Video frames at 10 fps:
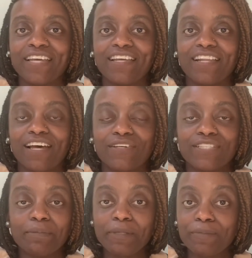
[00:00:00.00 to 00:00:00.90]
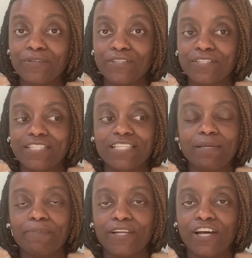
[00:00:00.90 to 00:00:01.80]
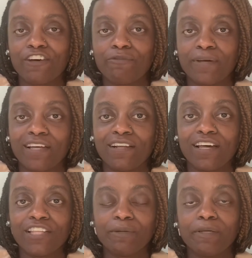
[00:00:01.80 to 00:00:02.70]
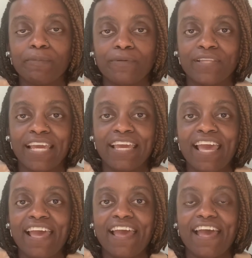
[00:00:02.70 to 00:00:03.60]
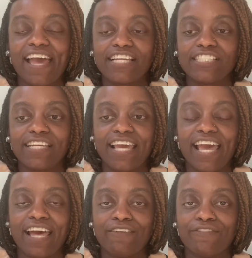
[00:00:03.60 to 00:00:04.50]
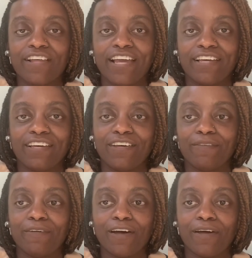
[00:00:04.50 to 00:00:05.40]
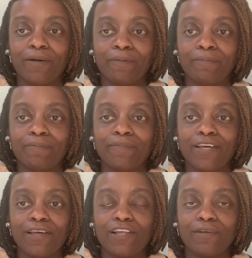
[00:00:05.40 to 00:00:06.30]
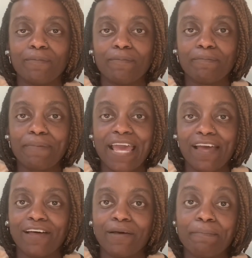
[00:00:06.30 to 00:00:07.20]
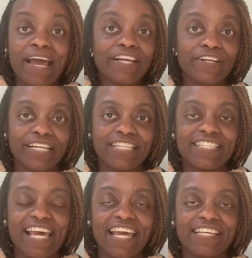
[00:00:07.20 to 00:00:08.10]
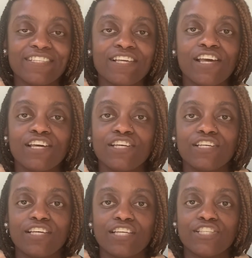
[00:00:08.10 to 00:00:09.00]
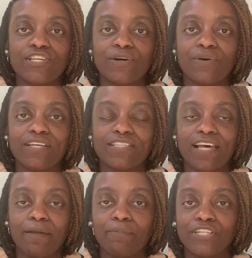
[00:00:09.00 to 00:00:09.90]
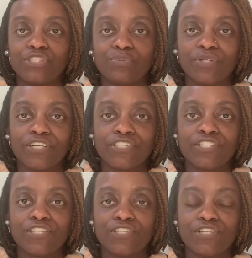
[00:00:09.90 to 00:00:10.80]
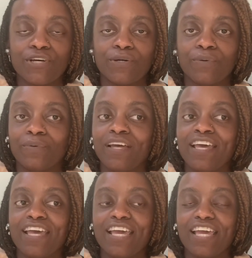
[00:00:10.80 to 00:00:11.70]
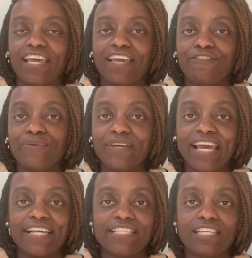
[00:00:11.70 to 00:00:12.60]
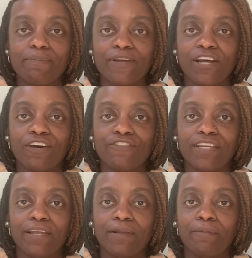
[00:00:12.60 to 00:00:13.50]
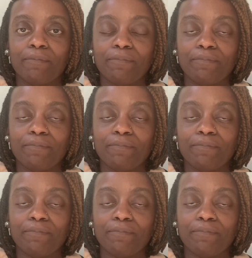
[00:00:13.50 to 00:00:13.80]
Now, some people you could sleep it off, but other people, they actually have like um, uh, migraine attacks. And so it's like much worse. So if you can't sleep it off, then